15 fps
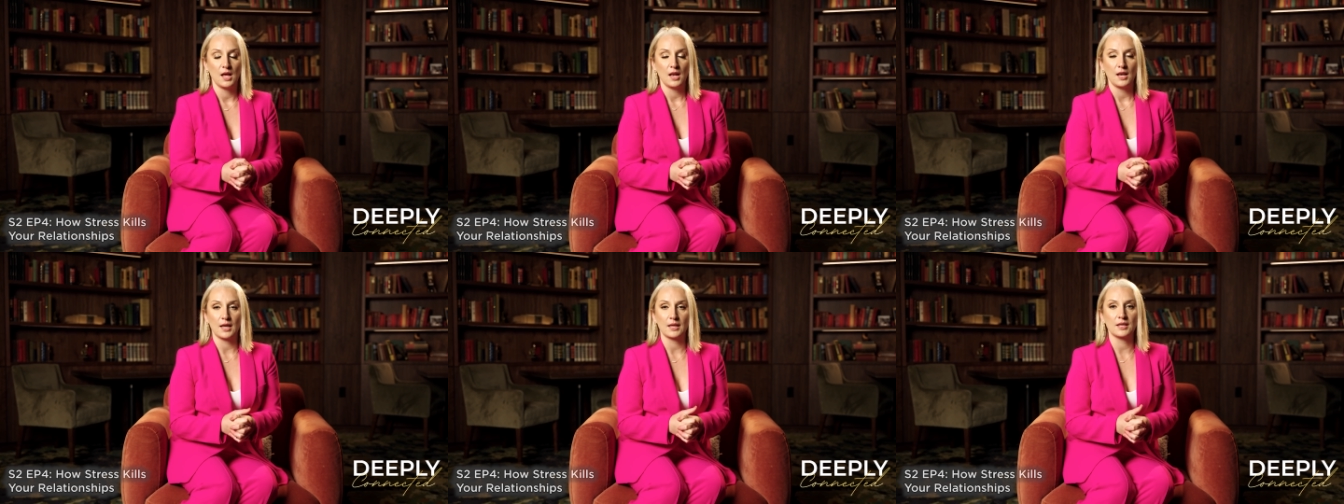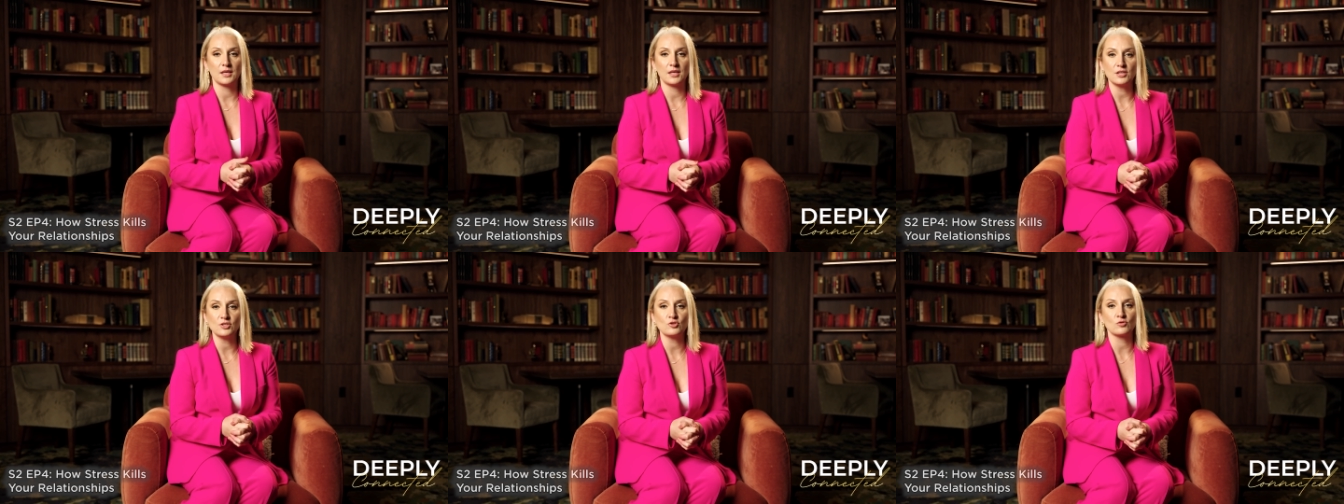Like,
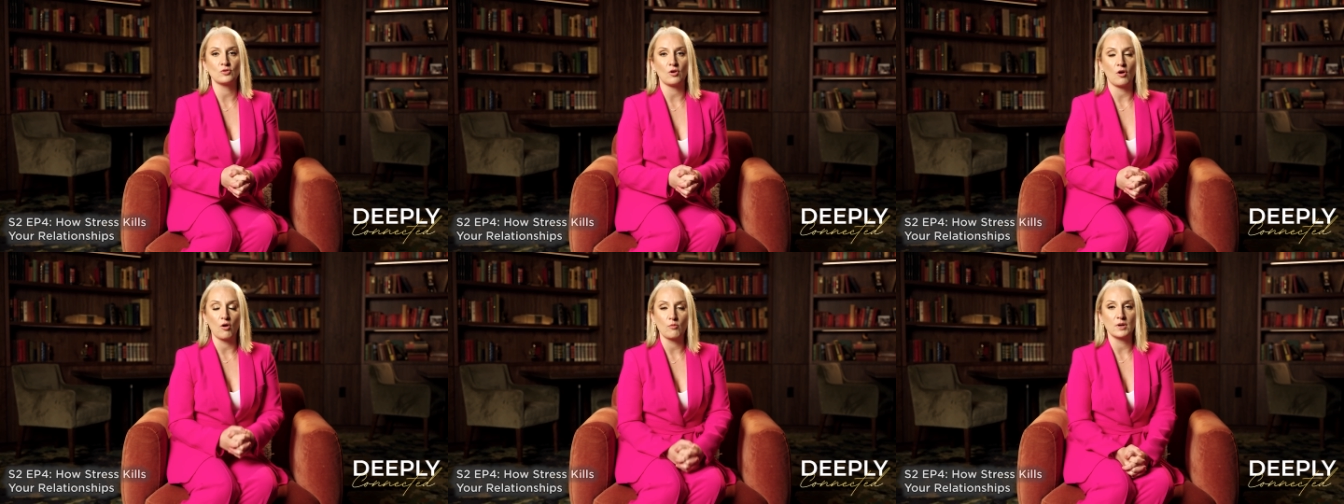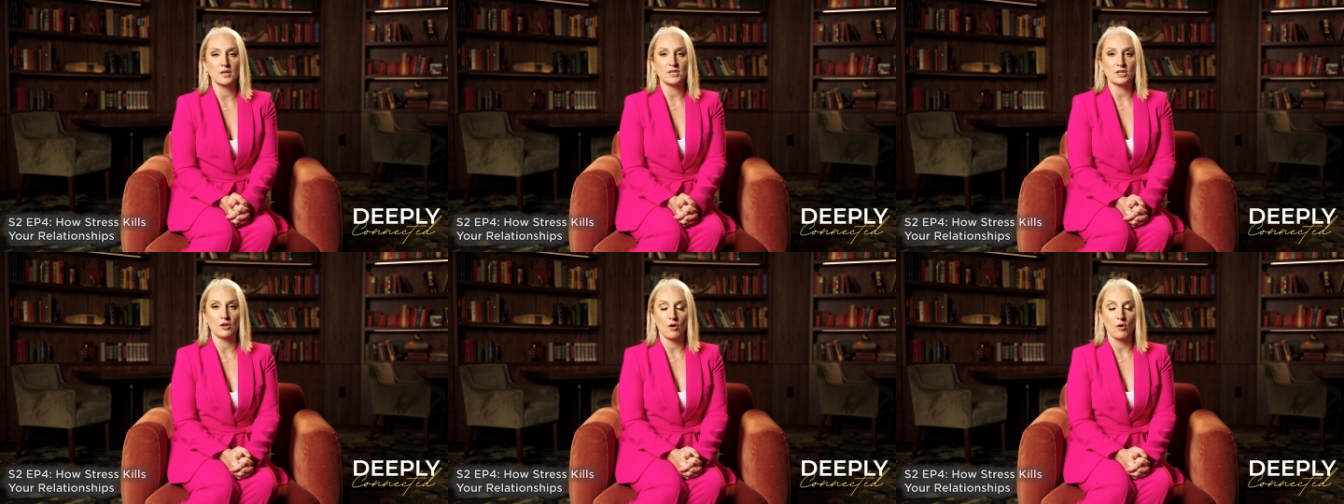he should
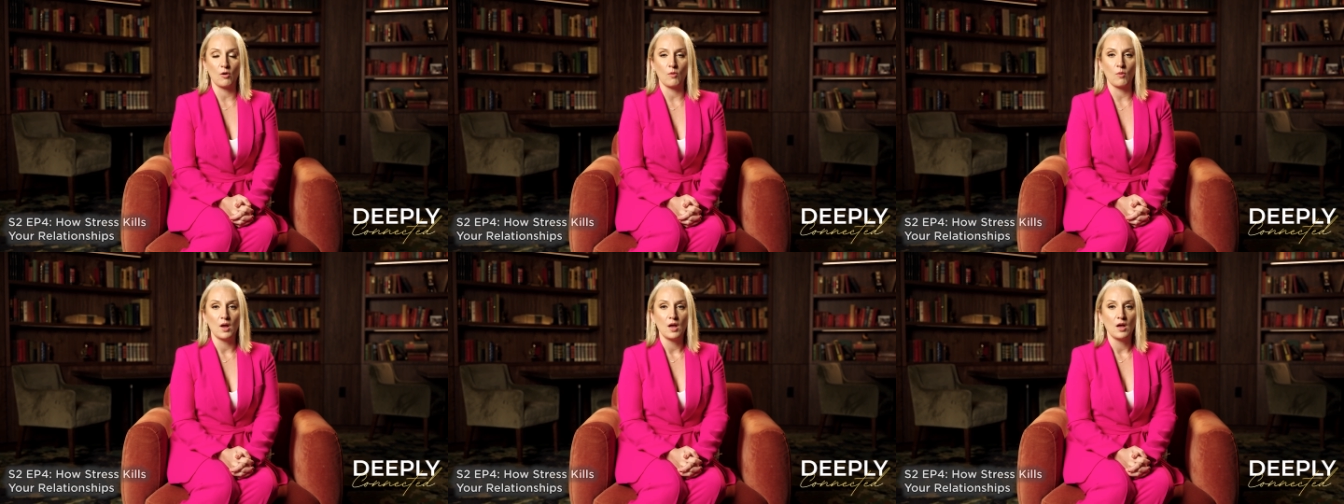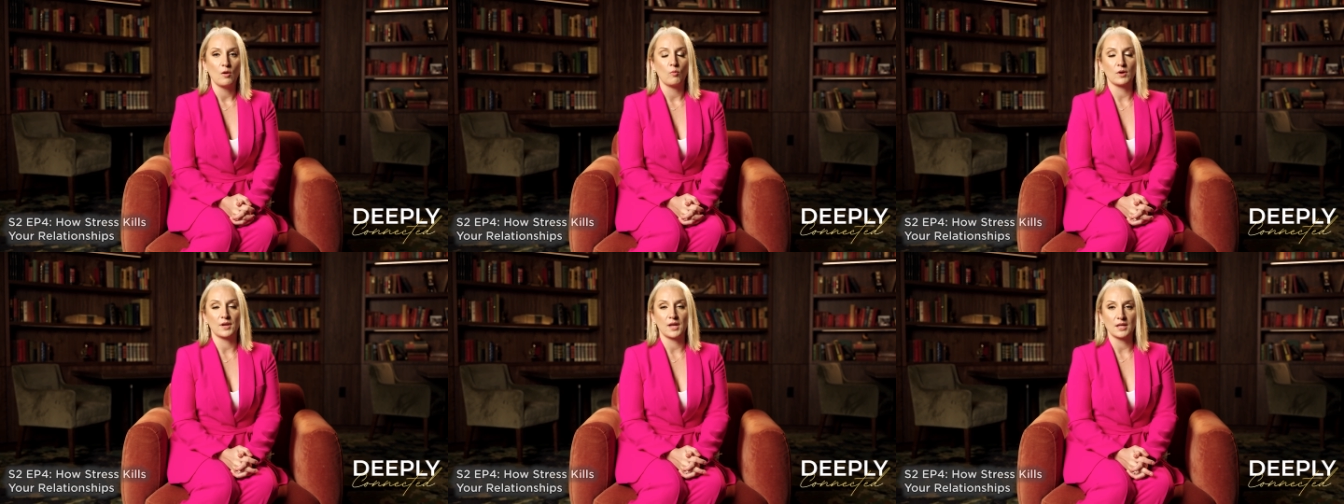already know
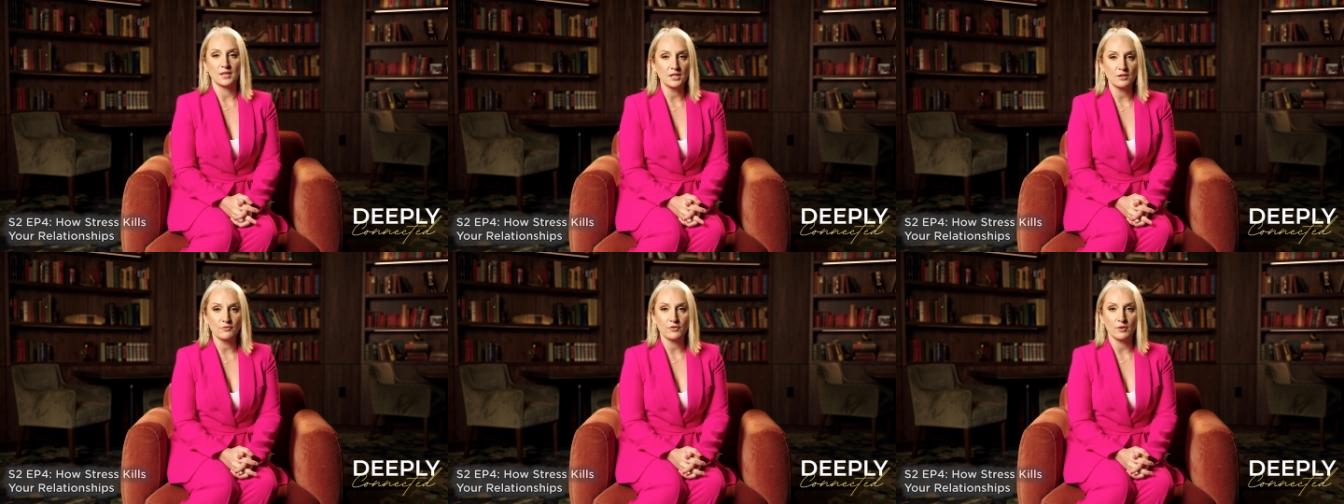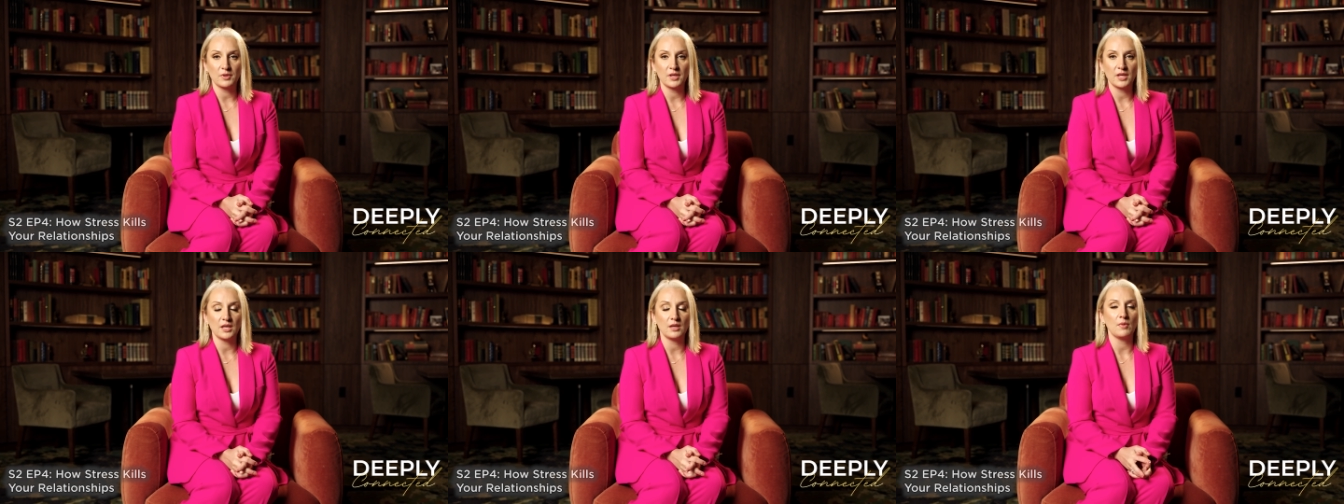what I need from
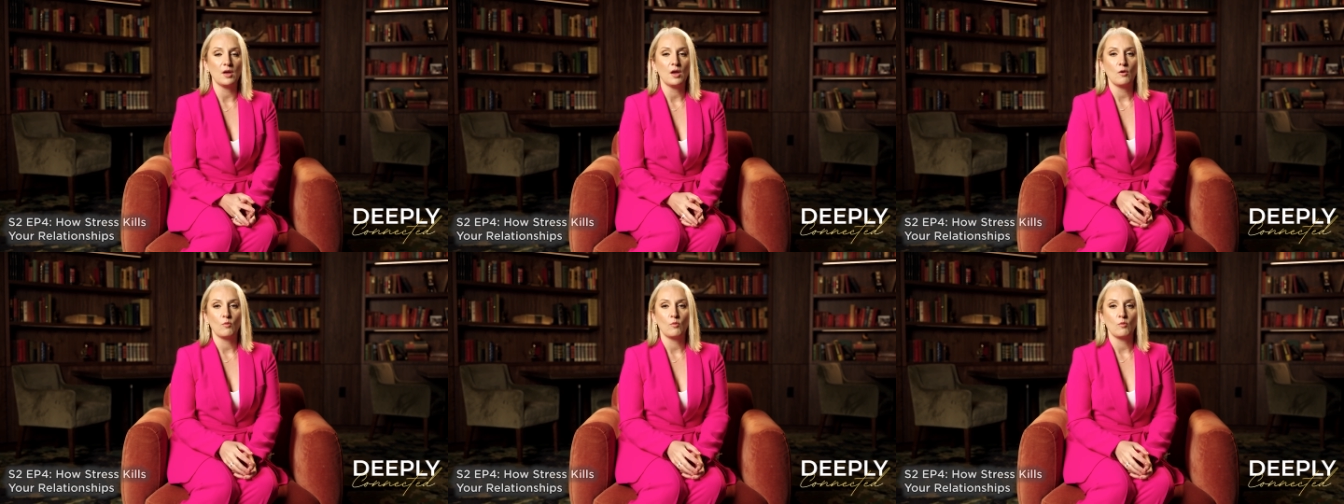him,